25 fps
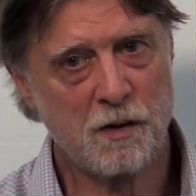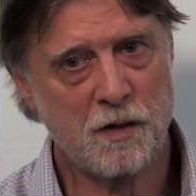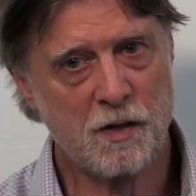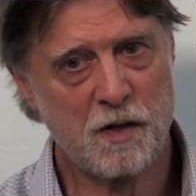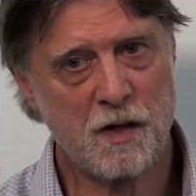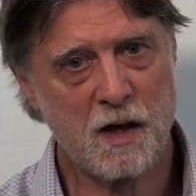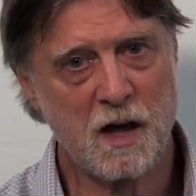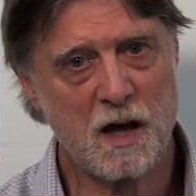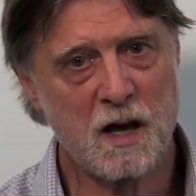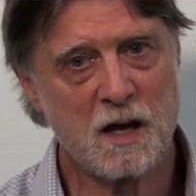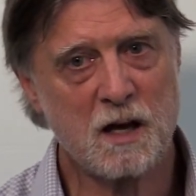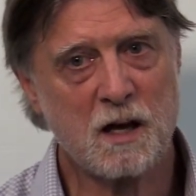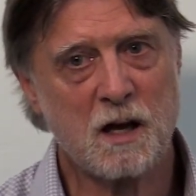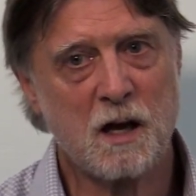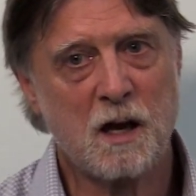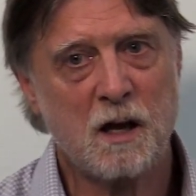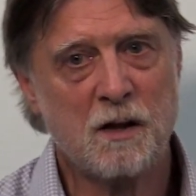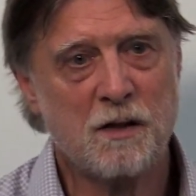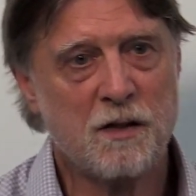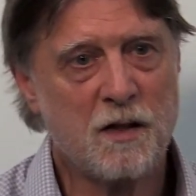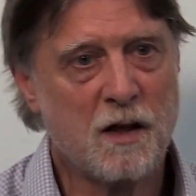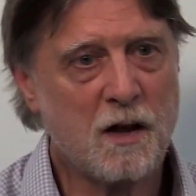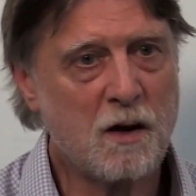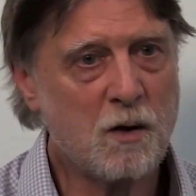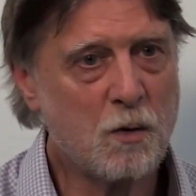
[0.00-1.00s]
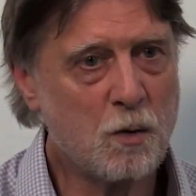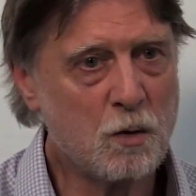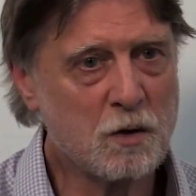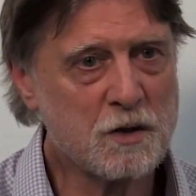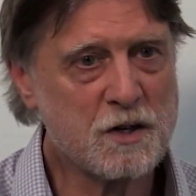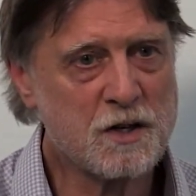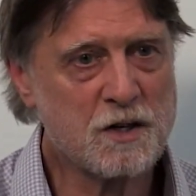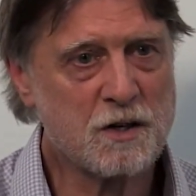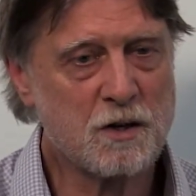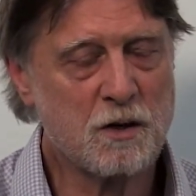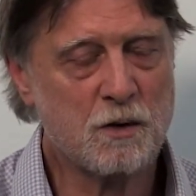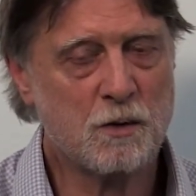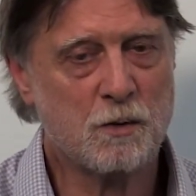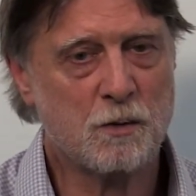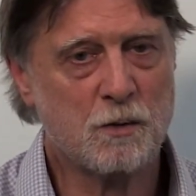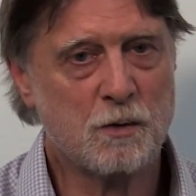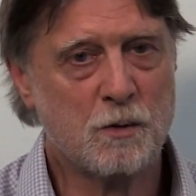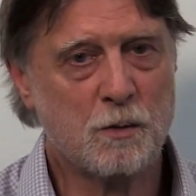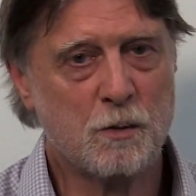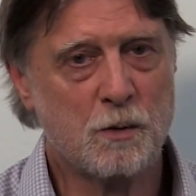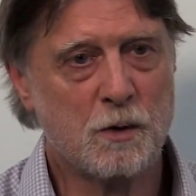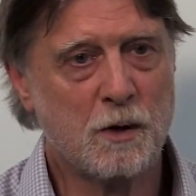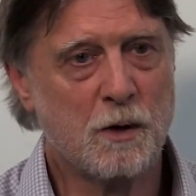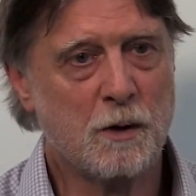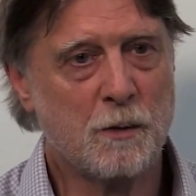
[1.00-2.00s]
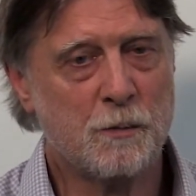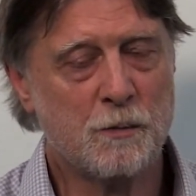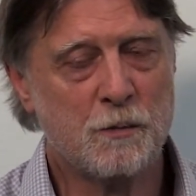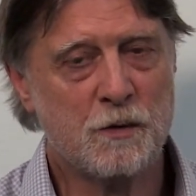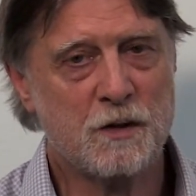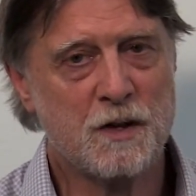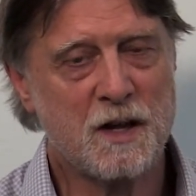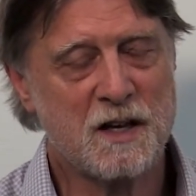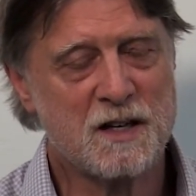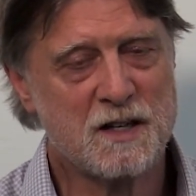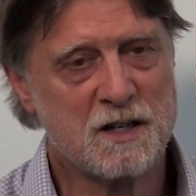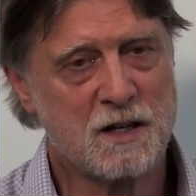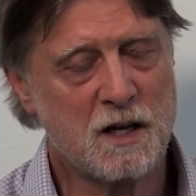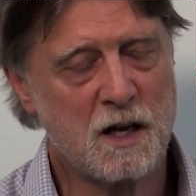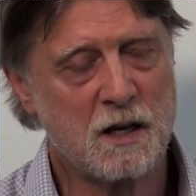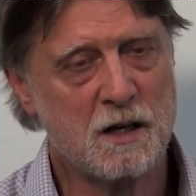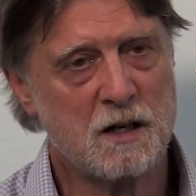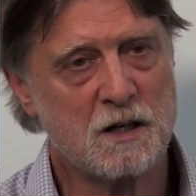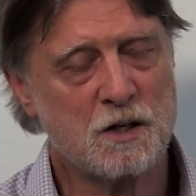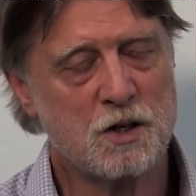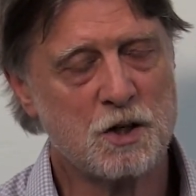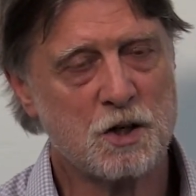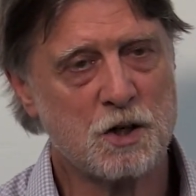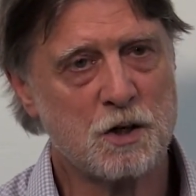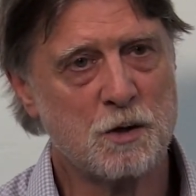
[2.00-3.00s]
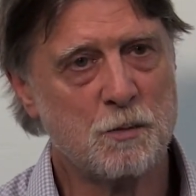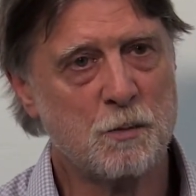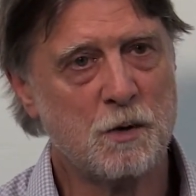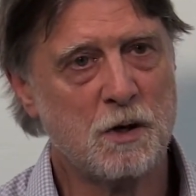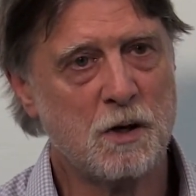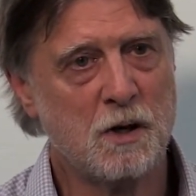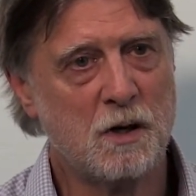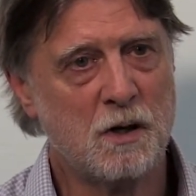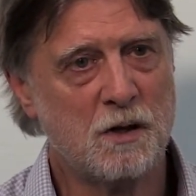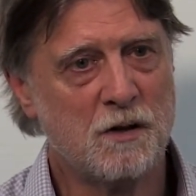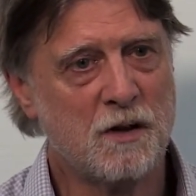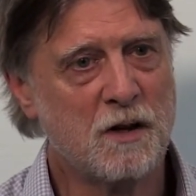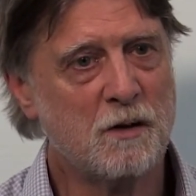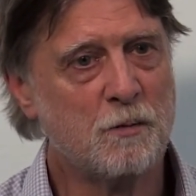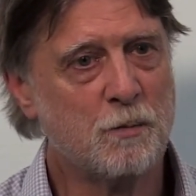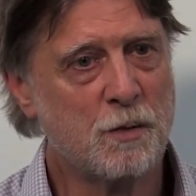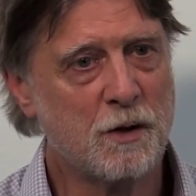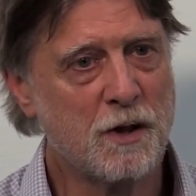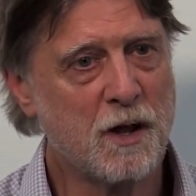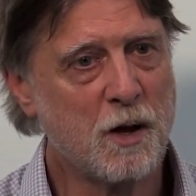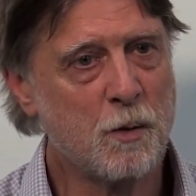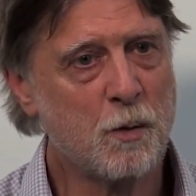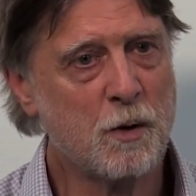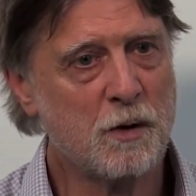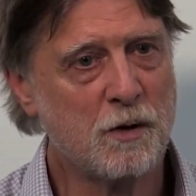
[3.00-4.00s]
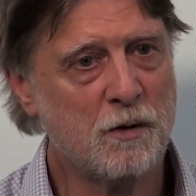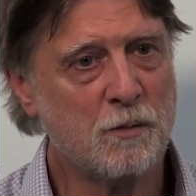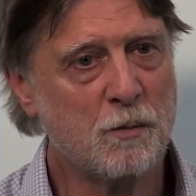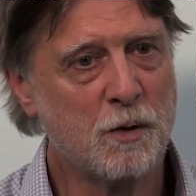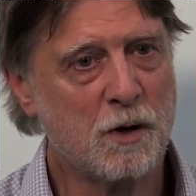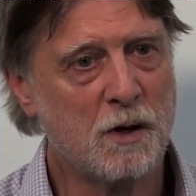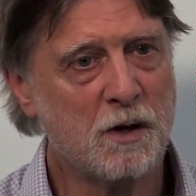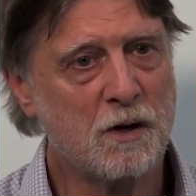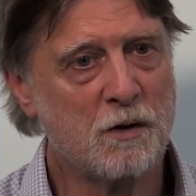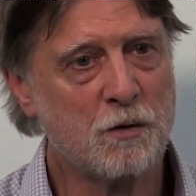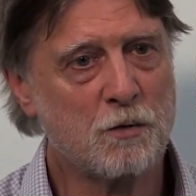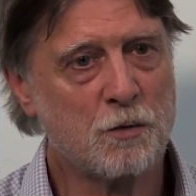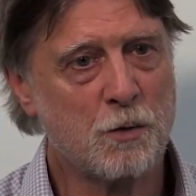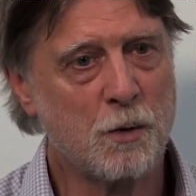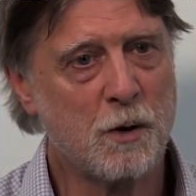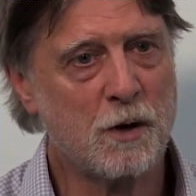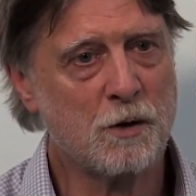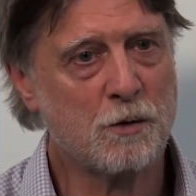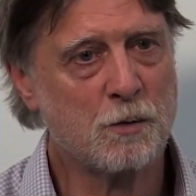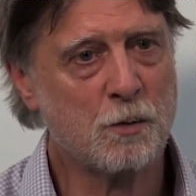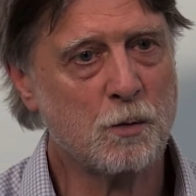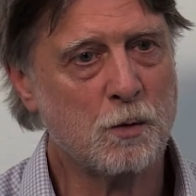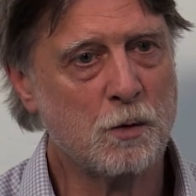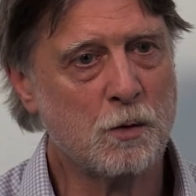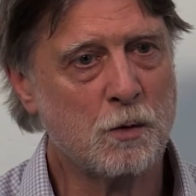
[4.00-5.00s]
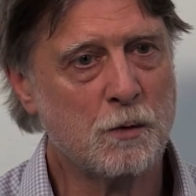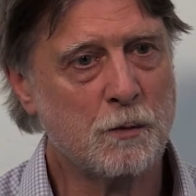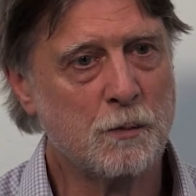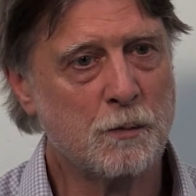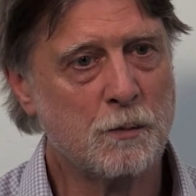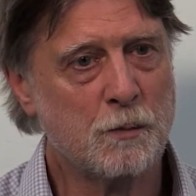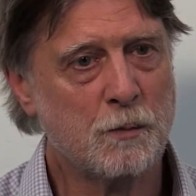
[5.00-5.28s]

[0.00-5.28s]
they also, they stayed in Germany, but they were in Berlin throughout the war.